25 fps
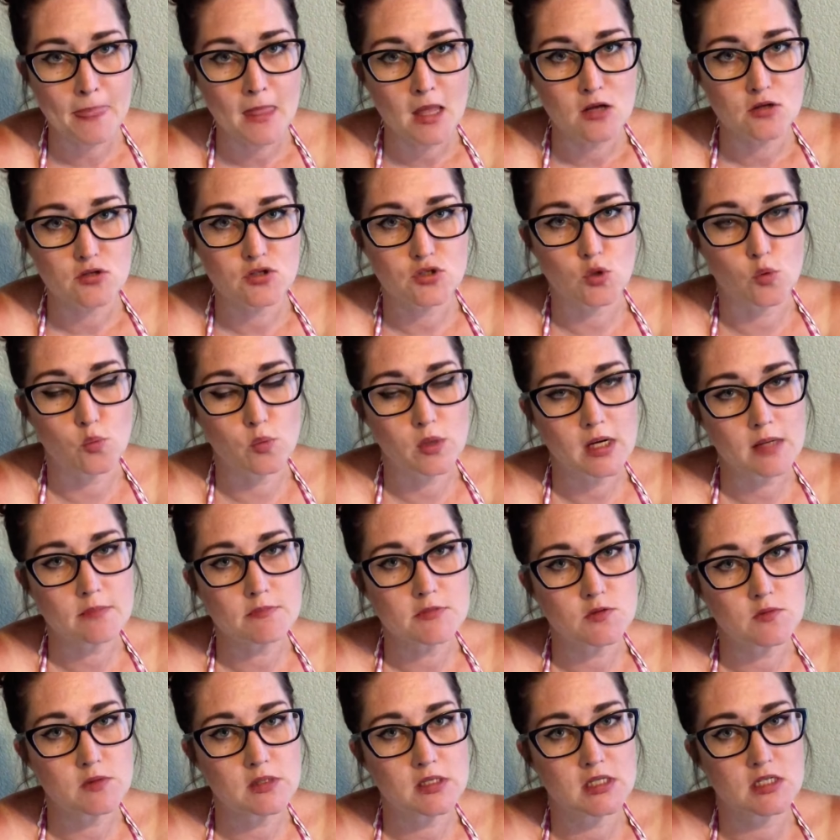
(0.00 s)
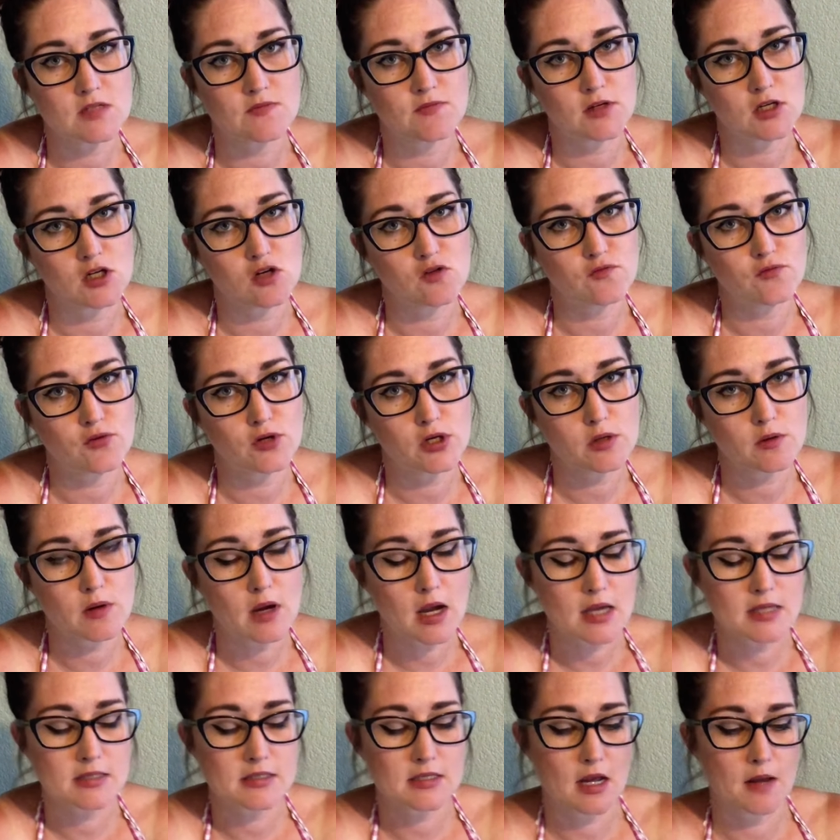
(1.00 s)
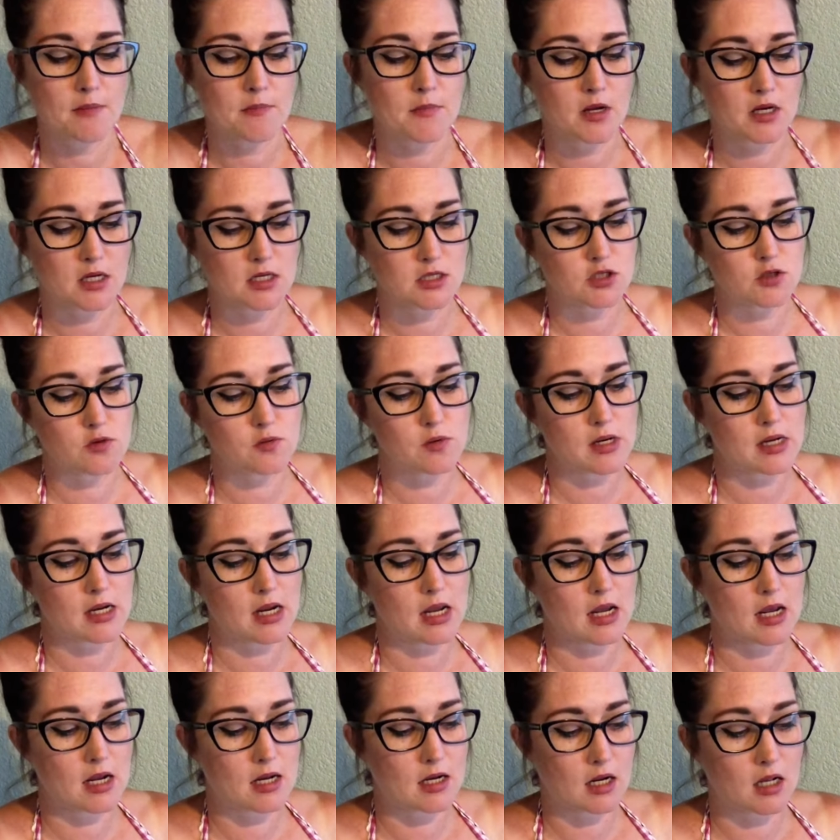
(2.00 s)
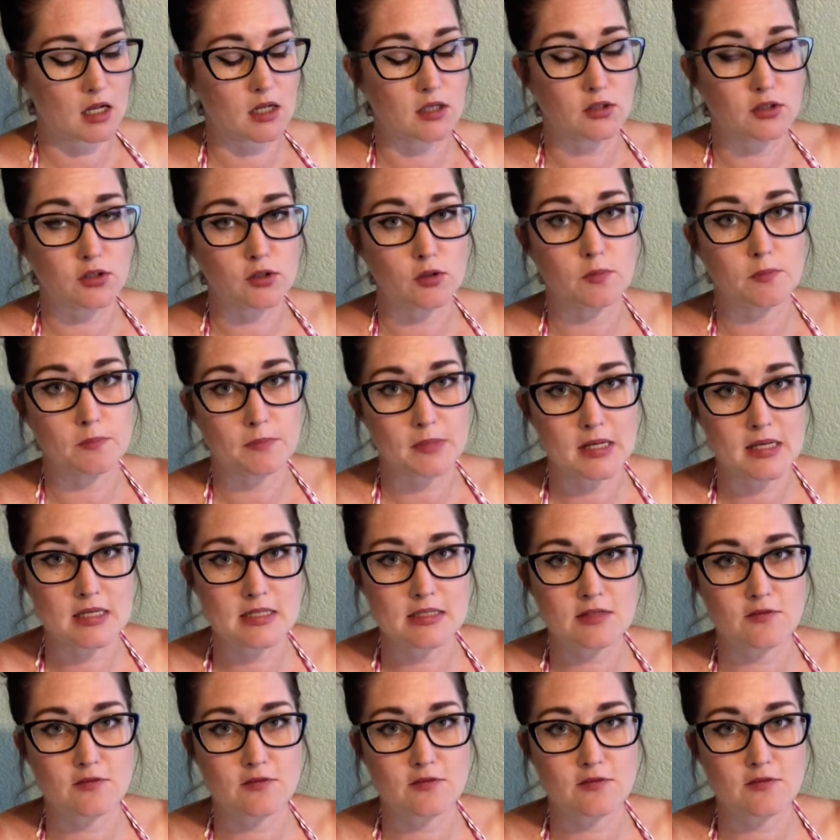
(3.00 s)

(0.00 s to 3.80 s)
So when I'm doing this video for you guys, I'm going to do it in little bits.